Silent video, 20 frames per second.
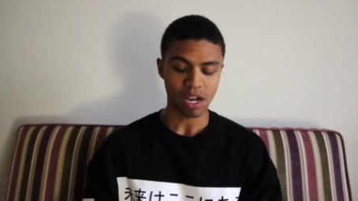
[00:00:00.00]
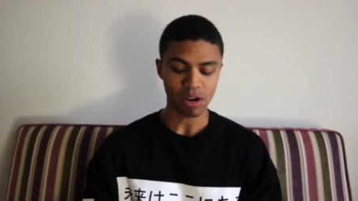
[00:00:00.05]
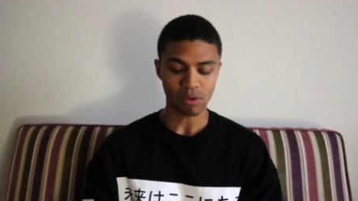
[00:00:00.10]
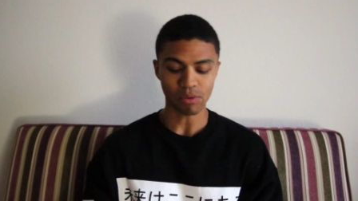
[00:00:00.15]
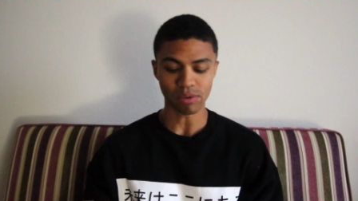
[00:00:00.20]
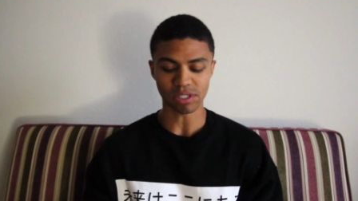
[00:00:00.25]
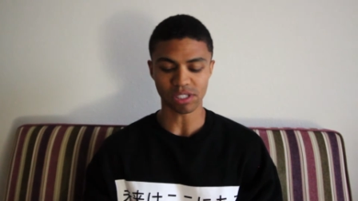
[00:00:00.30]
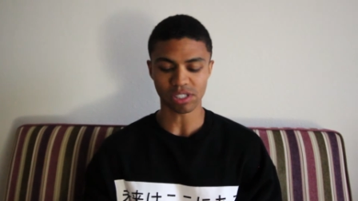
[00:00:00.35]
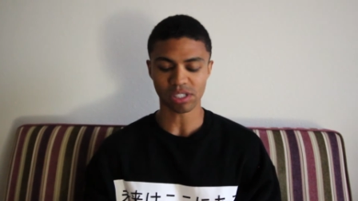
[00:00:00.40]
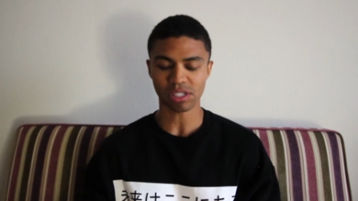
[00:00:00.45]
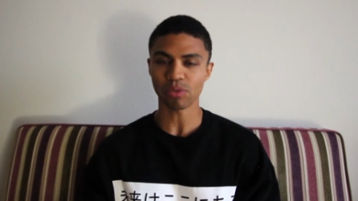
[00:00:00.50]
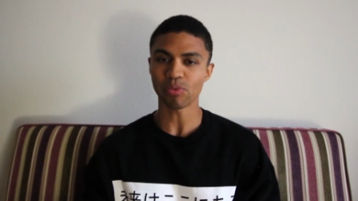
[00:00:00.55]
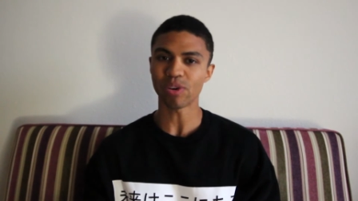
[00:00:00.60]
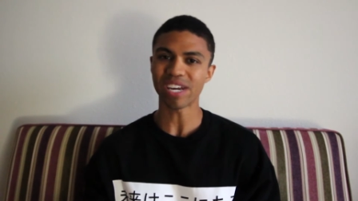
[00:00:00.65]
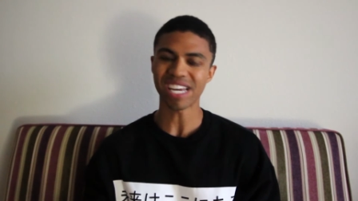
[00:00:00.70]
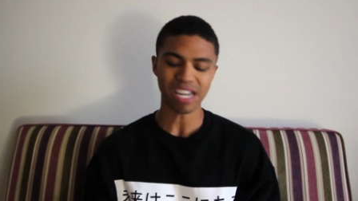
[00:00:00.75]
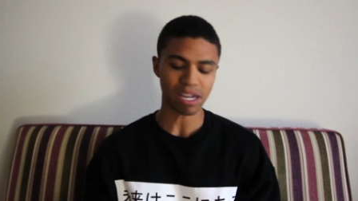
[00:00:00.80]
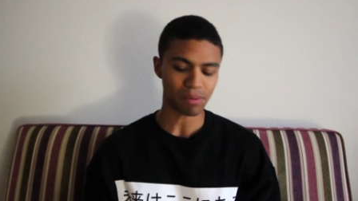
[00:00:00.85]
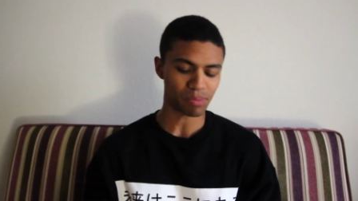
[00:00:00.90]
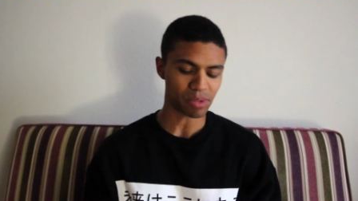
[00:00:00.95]
When we
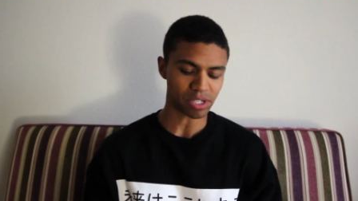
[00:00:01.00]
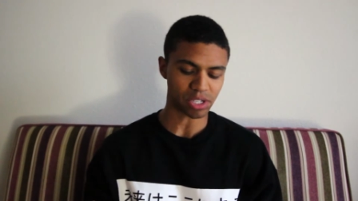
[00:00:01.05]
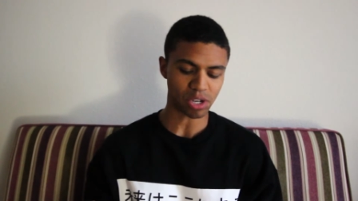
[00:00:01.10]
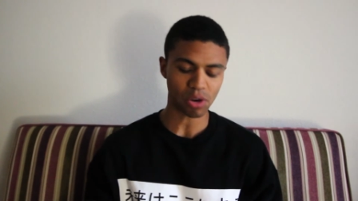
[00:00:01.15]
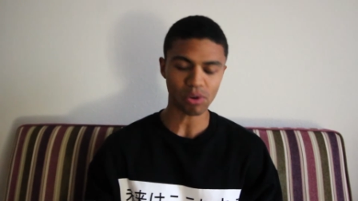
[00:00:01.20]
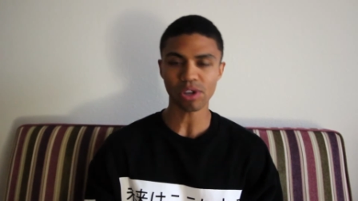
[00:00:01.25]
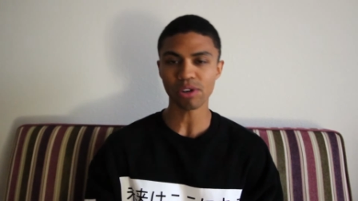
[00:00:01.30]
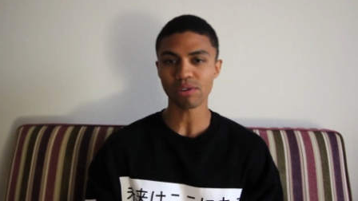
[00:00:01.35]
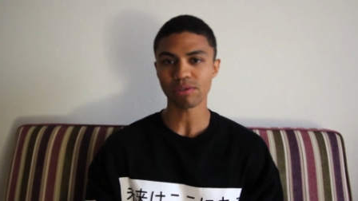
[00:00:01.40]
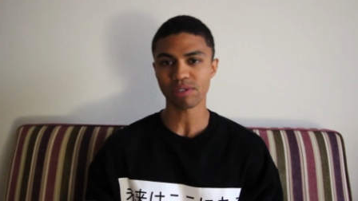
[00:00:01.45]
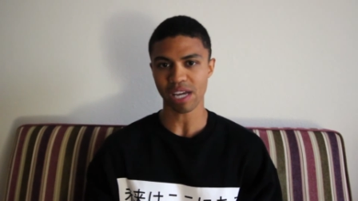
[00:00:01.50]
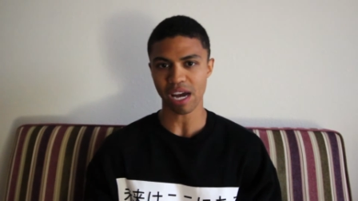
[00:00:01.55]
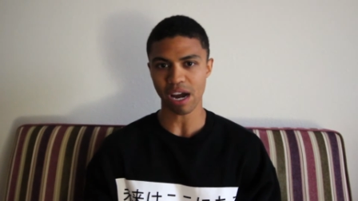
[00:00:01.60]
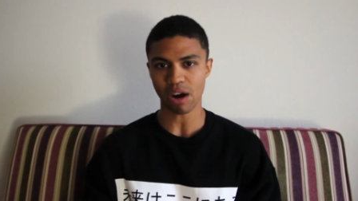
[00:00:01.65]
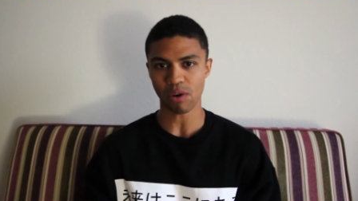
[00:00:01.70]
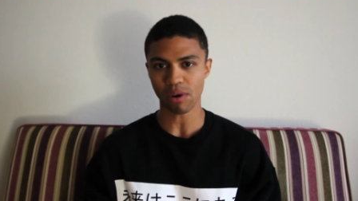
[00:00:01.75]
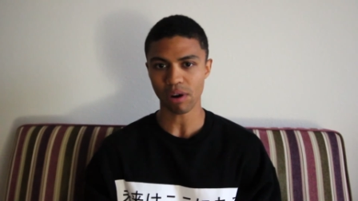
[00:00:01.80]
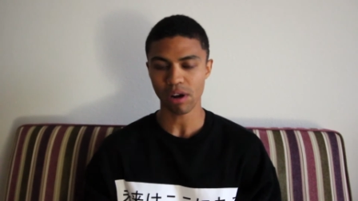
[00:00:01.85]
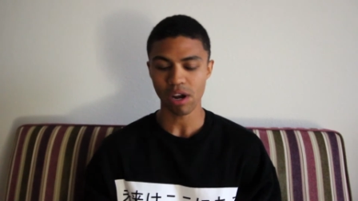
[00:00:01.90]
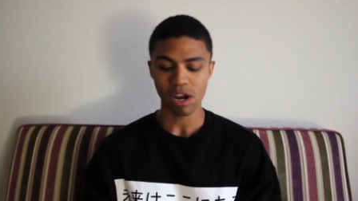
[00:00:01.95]
hit up the Tokyo
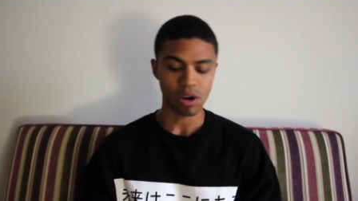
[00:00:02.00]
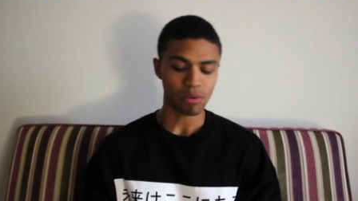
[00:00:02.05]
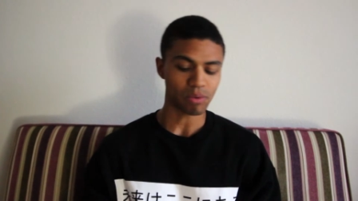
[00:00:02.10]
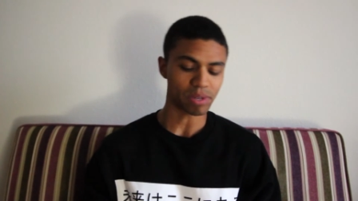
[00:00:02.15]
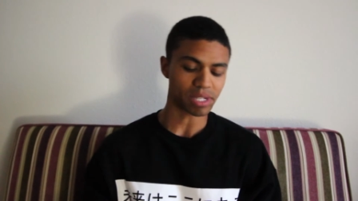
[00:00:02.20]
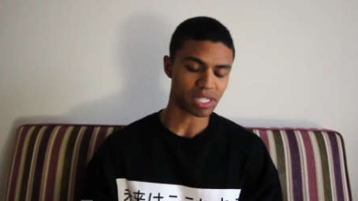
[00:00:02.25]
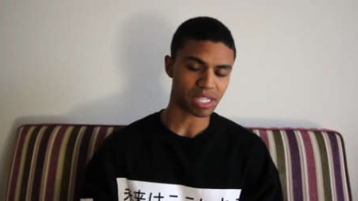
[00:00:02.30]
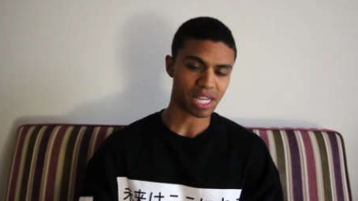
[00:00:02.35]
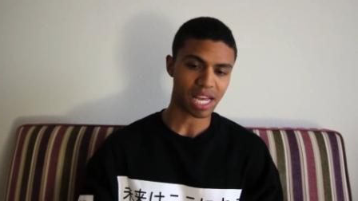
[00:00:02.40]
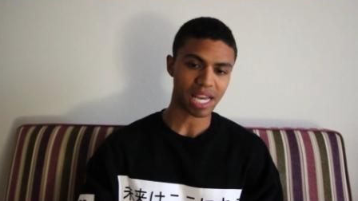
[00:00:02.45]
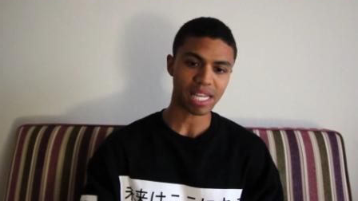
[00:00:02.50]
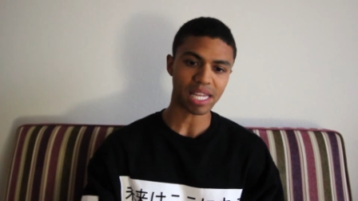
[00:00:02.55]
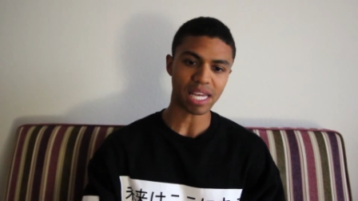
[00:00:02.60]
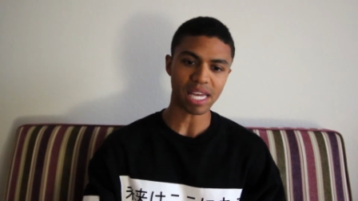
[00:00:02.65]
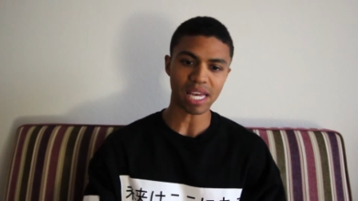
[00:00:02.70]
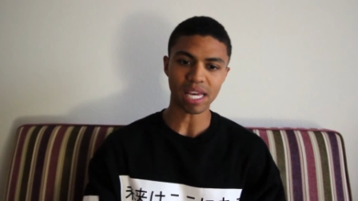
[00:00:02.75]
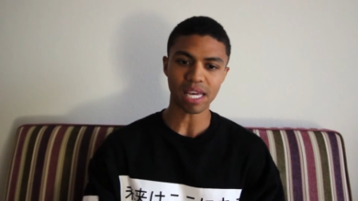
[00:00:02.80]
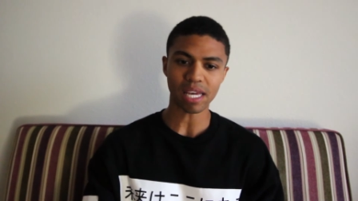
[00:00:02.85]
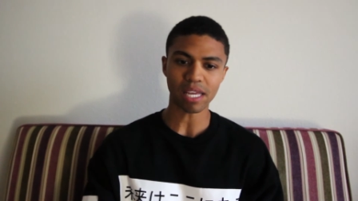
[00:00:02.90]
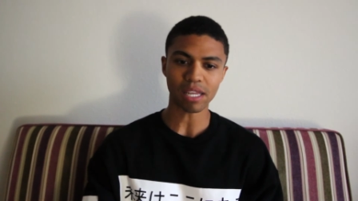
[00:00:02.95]
Tower, we stayed
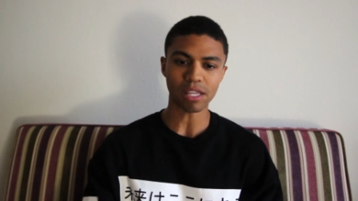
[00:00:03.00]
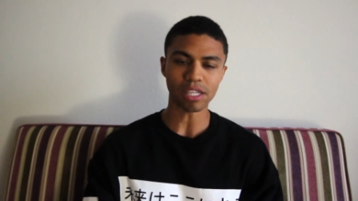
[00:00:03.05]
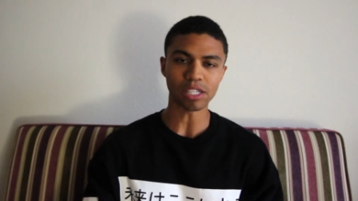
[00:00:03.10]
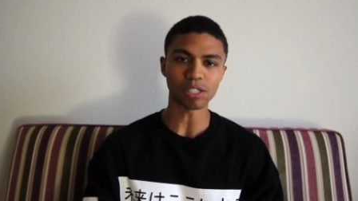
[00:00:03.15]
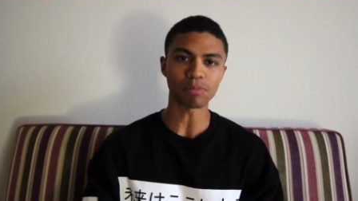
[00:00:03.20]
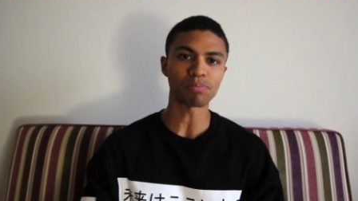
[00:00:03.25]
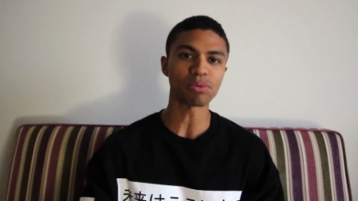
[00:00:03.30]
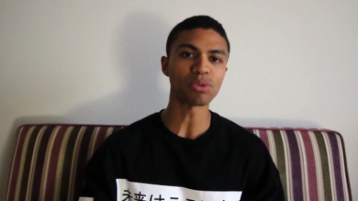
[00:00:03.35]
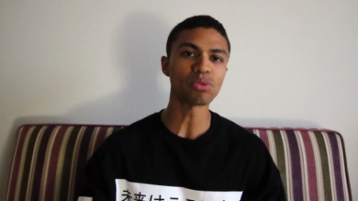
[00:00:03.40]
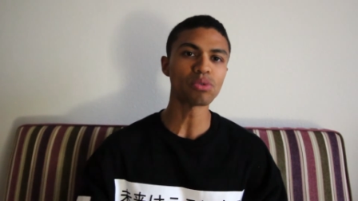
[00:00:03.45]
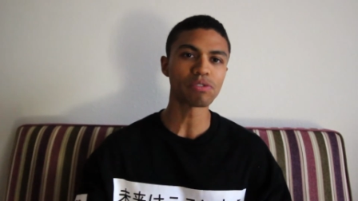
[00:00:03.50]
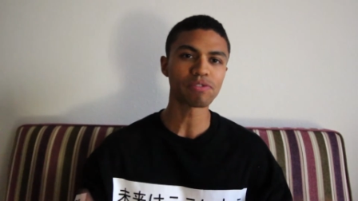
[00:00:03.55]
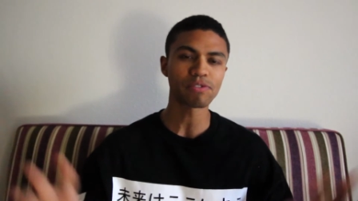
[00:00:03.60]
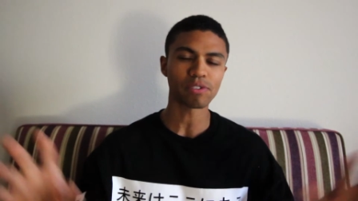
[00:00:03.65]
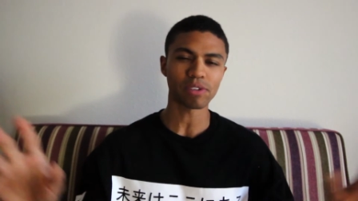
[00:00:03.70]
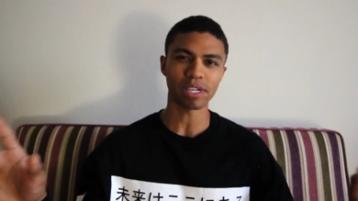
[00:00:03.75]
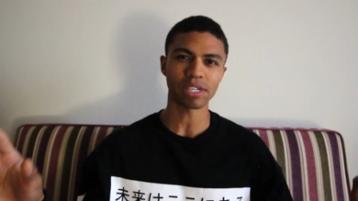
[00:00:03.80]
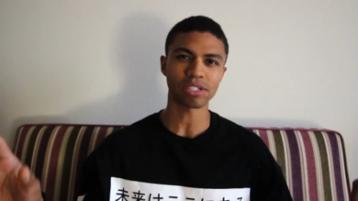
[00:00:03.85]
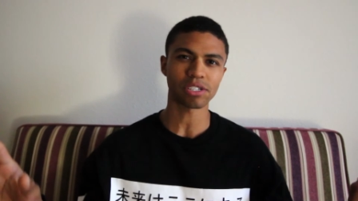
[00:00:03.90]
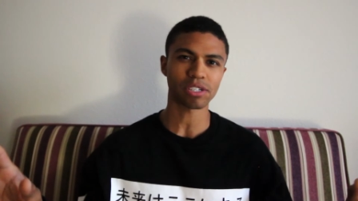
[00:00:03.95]
in these
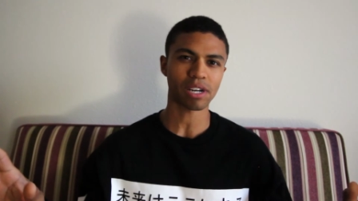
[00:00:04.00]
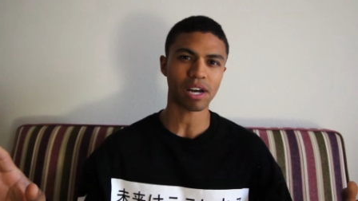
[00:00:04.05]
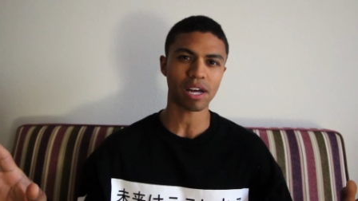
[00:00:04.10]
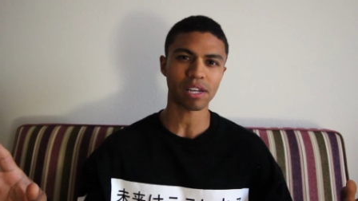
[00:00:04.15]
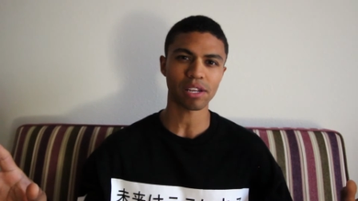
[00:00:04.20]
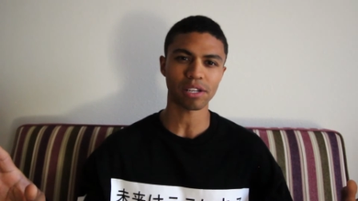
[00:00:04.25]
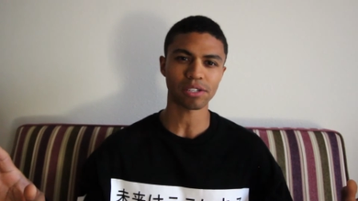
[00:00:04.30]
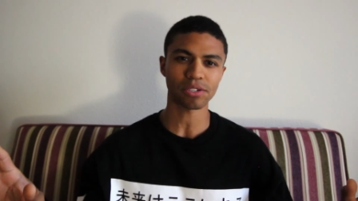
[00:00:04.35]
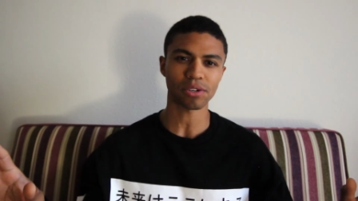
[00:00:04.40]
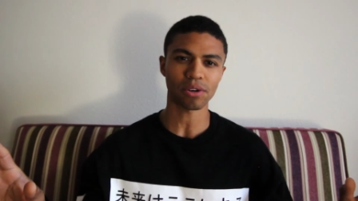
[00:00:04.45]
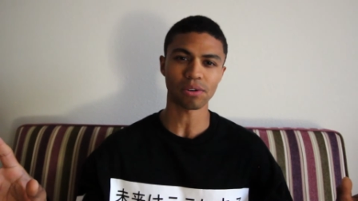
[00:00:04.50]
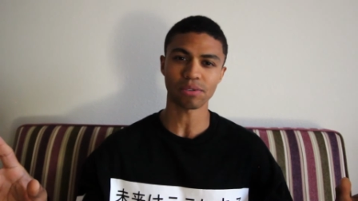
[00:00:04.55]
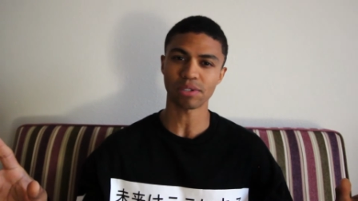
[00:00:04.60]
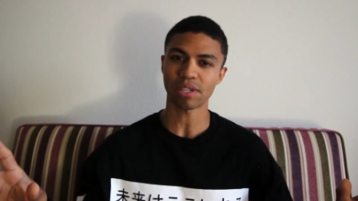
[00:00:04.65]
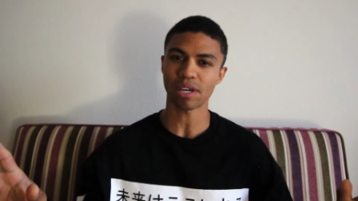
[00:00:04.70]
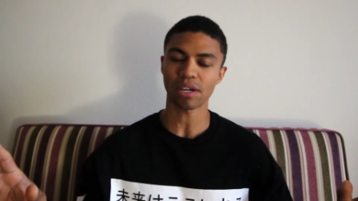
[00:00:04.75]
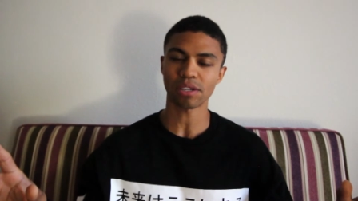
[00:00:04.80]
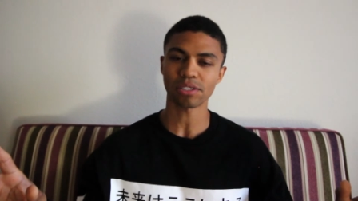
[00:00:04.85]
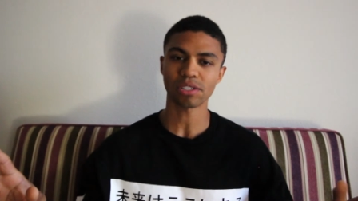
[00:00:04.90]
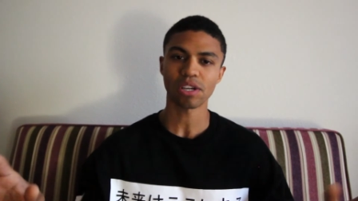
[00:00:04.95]
beautiful intercontinental
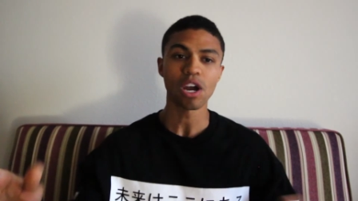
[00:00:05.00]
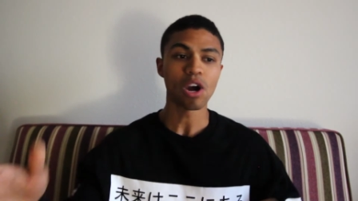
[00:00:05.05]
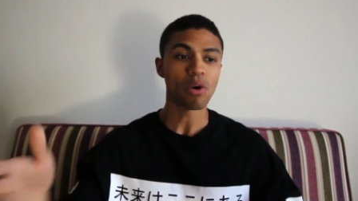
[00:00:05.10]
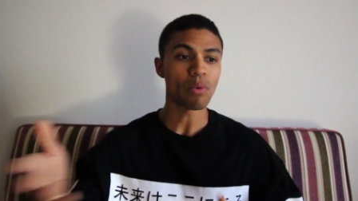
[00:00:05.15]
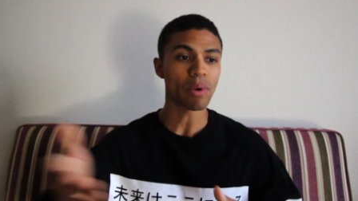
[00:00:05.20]
hotels.